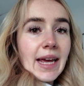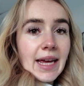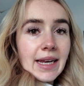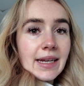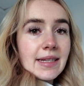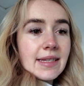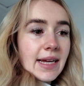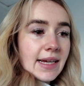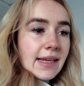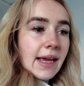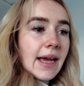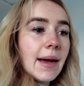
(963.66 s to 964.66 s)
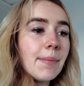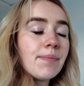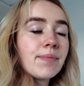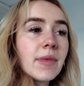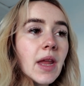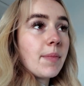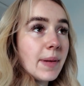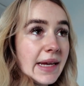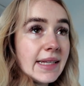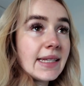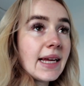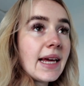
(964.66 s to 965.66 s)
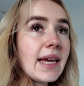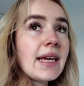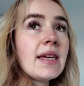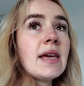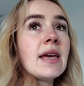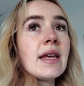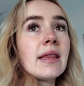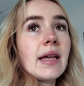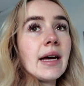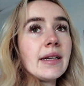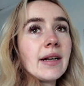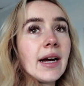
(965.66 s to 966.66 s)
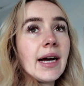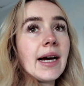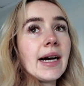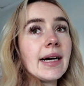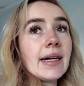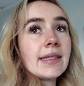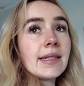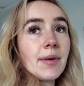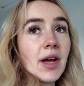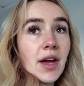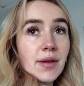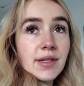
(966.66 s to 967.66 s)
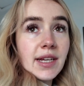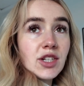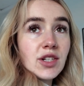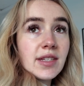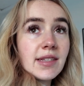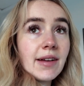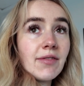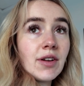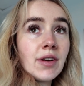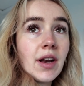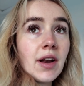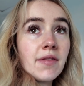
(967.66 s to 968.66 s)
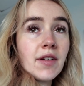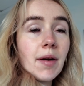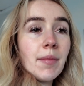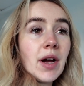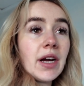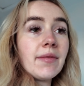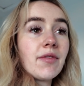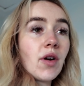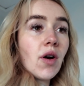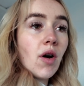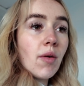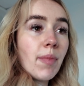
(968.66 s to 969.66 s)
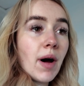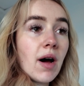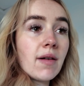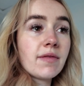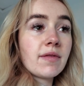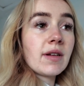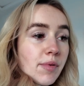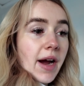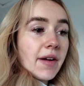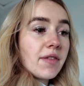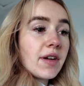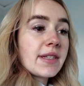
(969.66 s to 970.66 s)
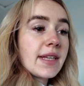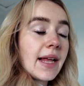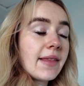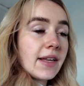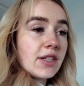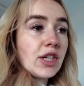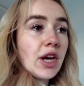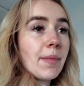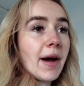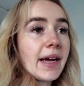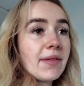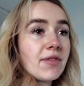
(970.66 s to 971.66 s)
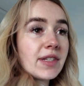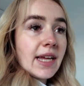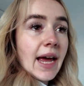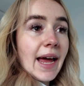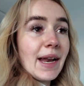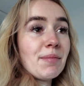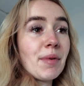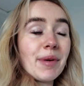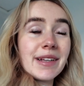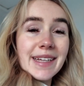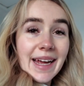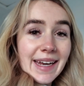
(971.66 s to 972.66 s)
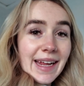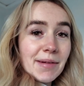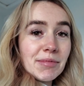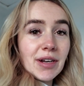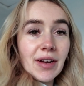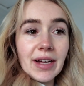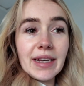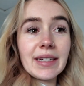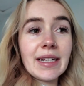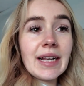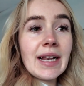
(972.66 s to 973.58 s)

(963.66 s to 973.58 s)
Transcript: in 6 AM for PT. Then I did my own session at 7 and I've come home for a hot bath, breakfast, and then to go back in for 10. But my 10 AM client